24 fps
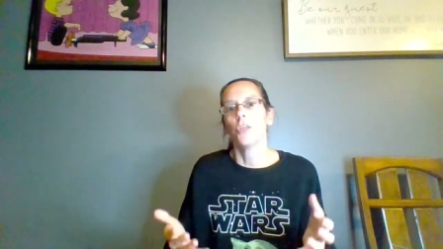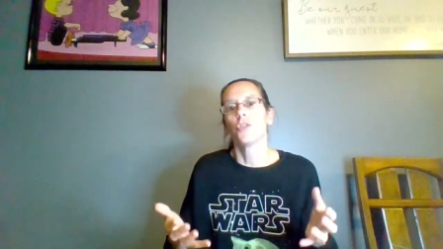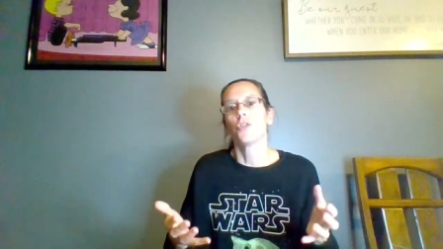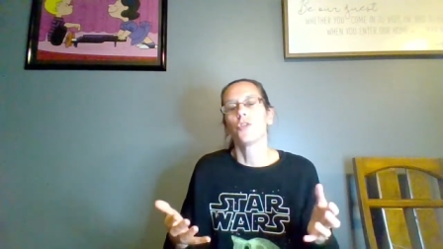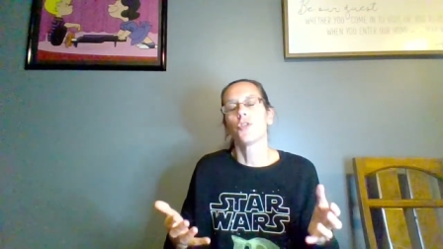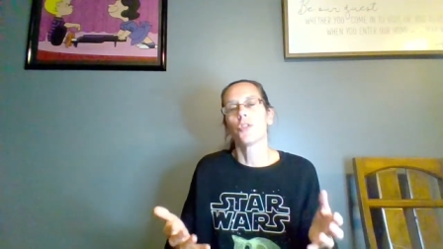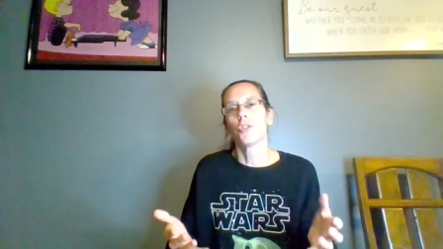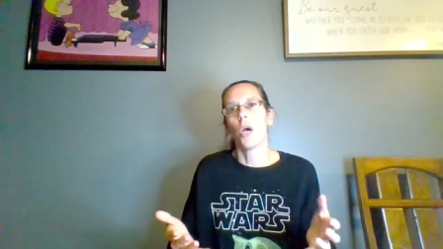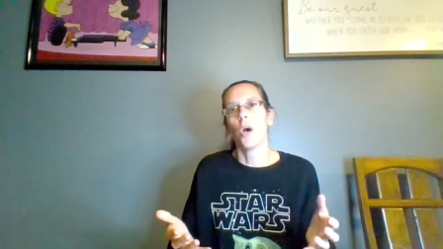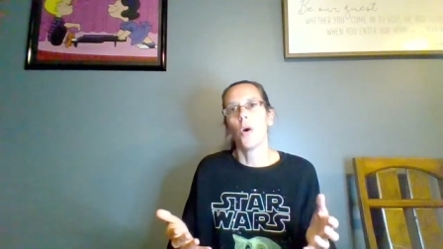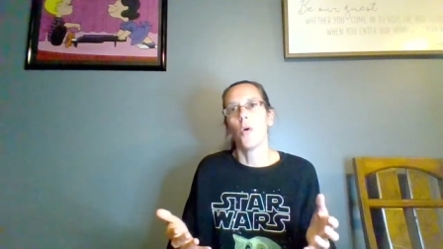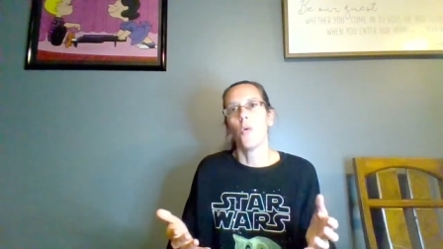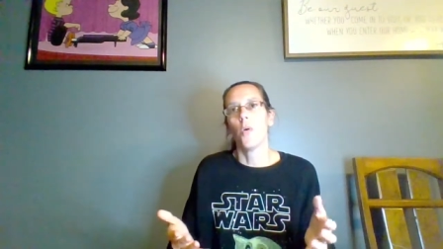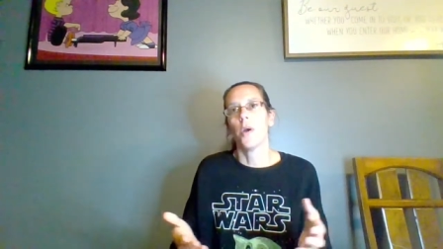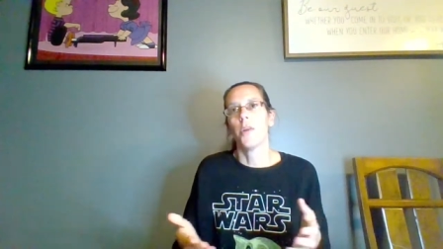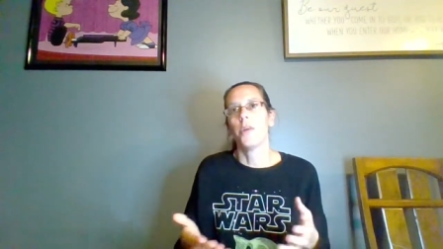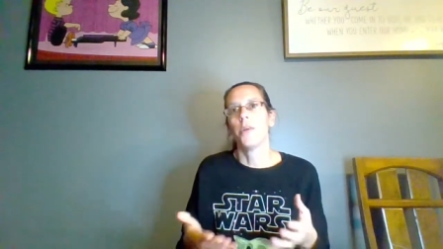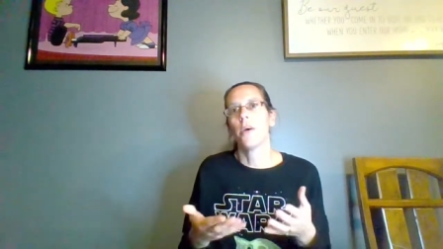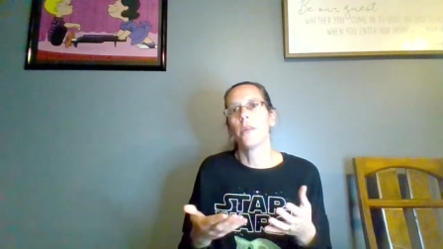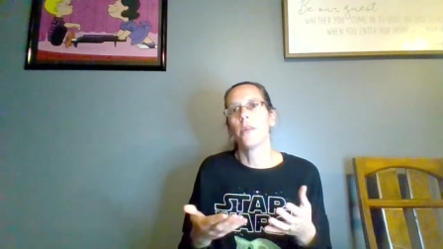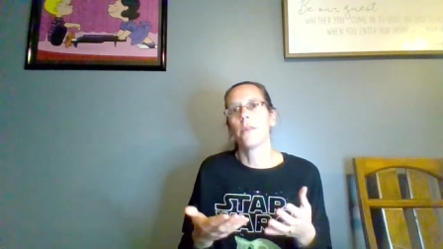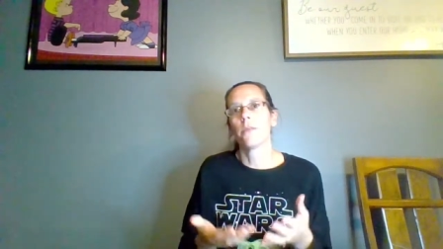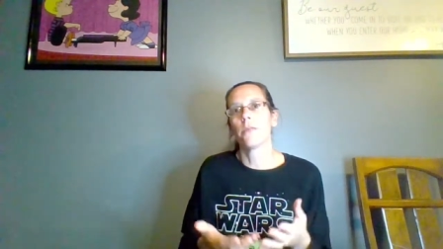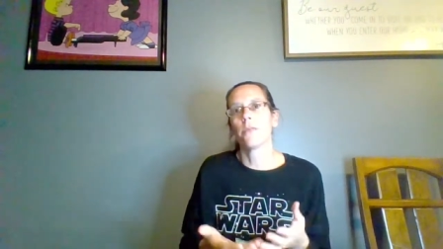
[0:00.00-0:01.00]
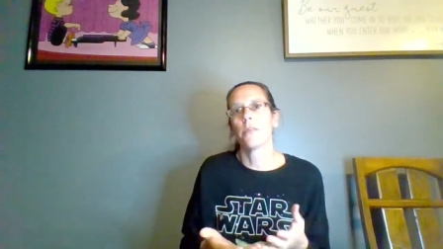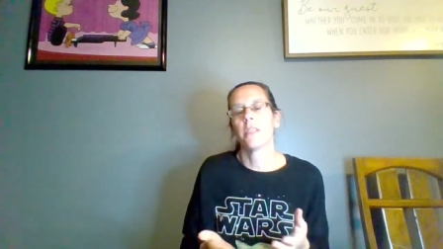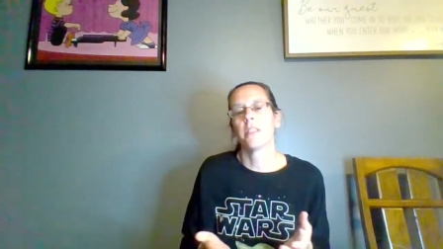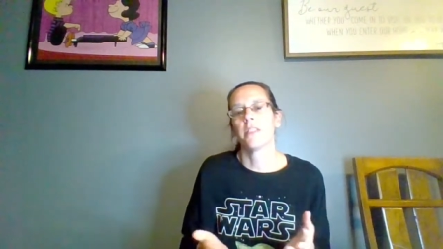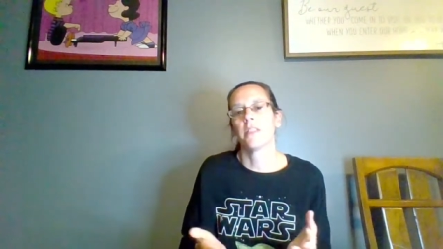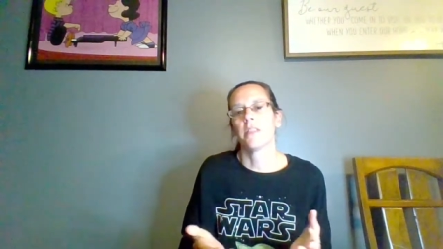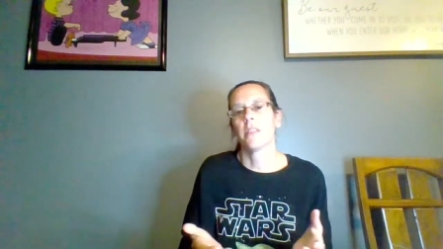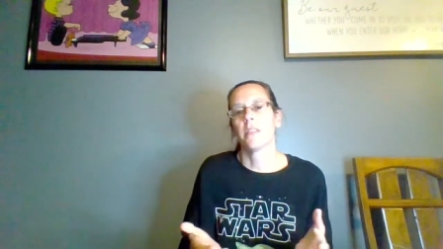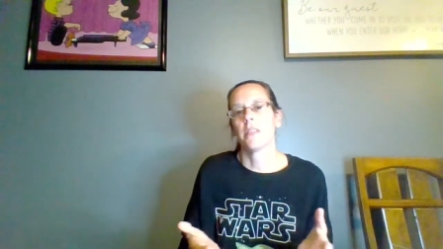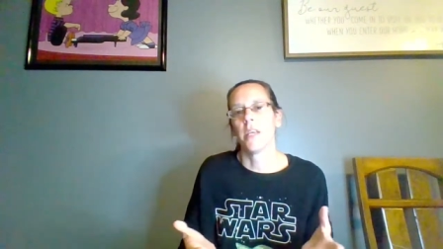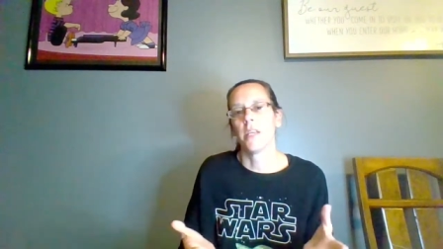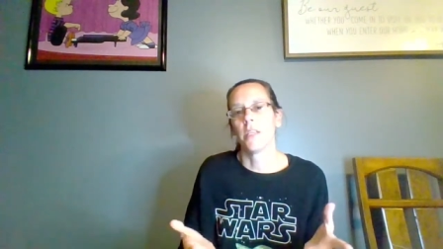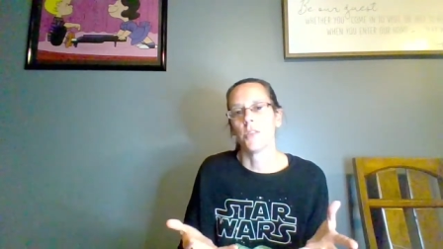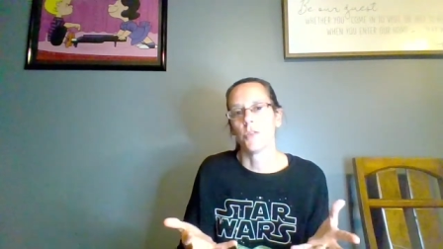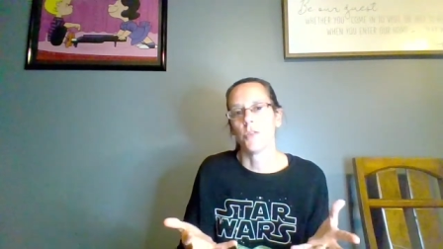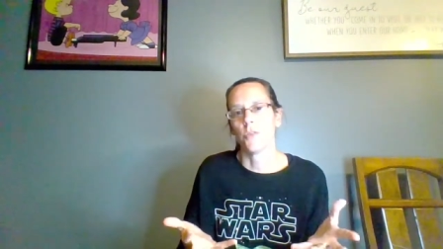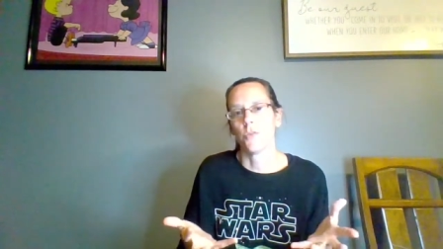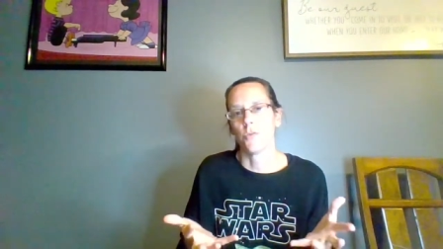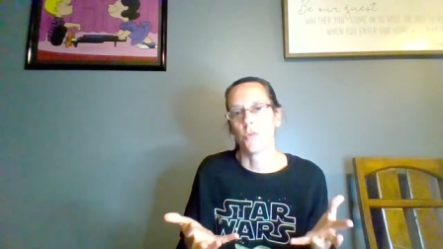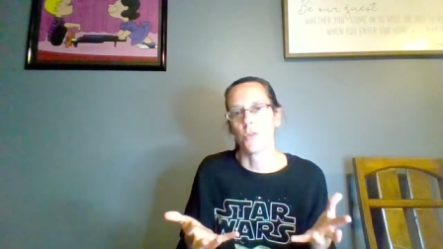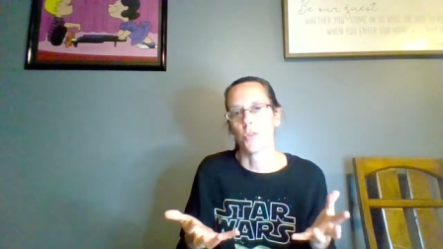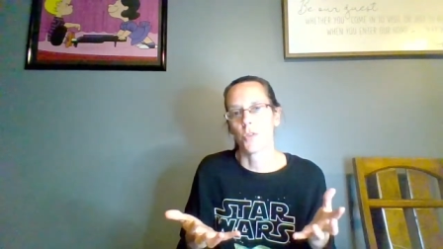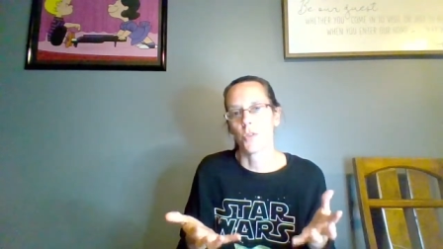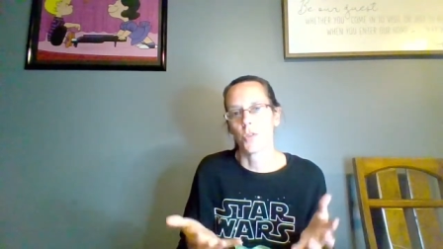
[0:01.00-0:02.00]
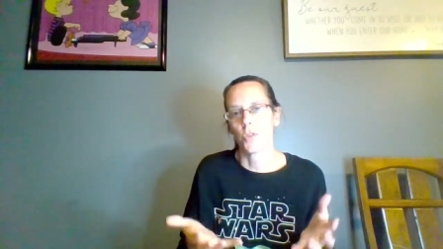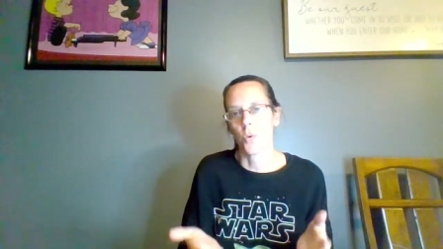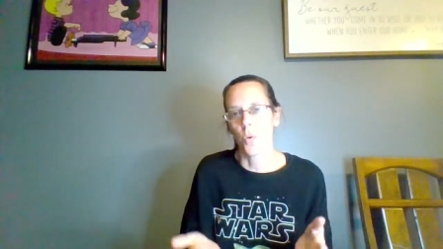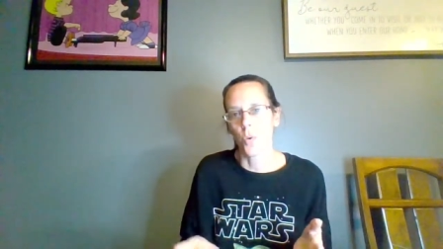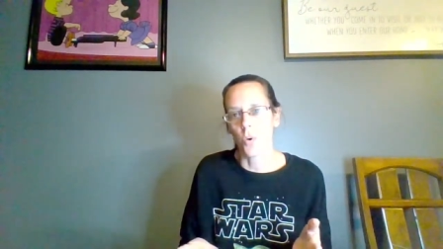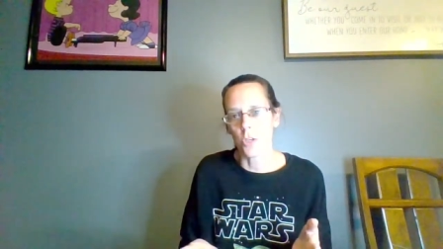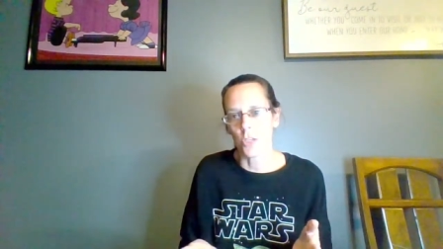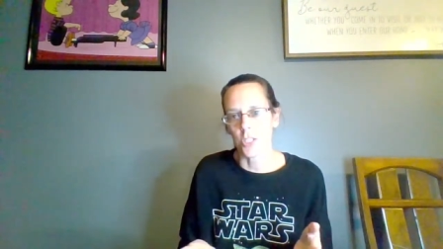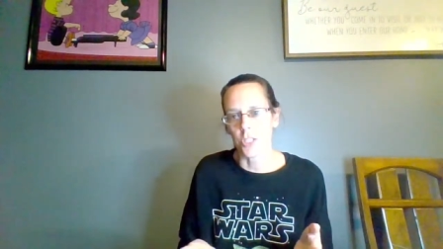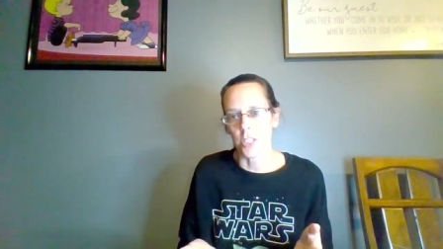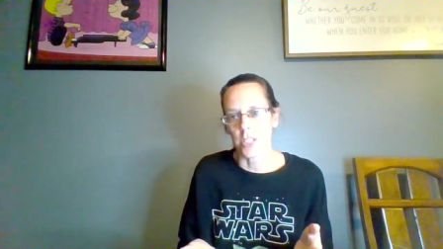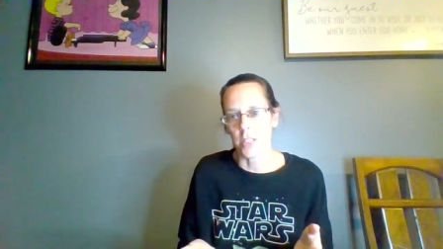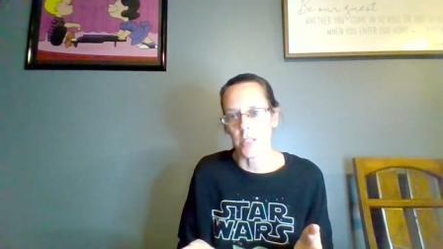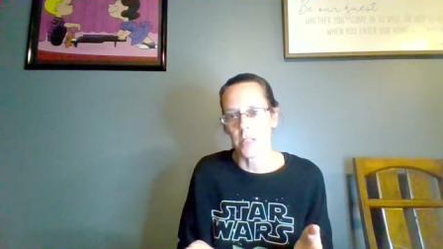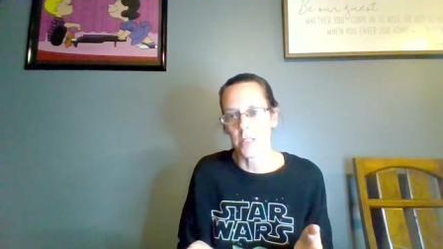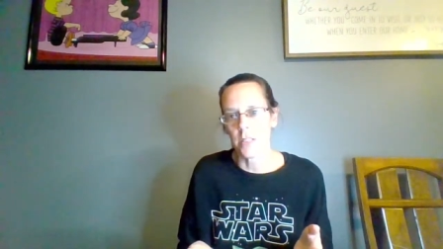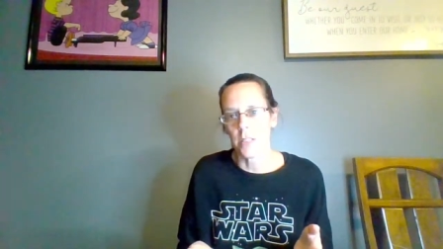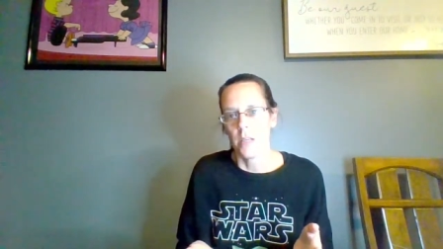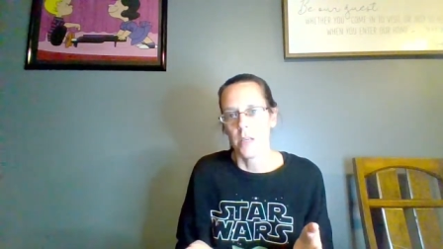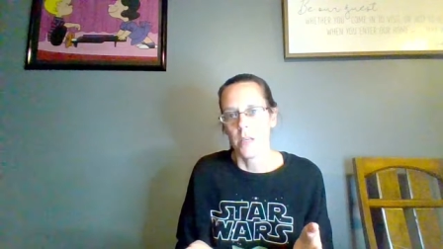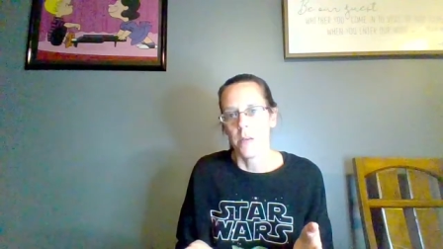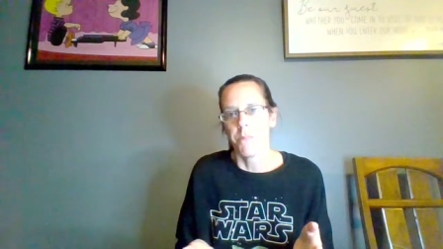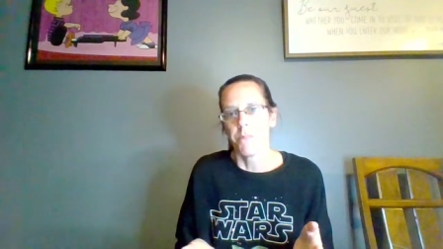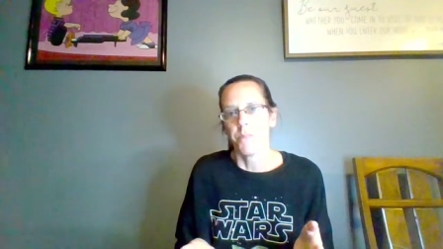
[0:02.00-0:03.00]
So another reason they do the scourging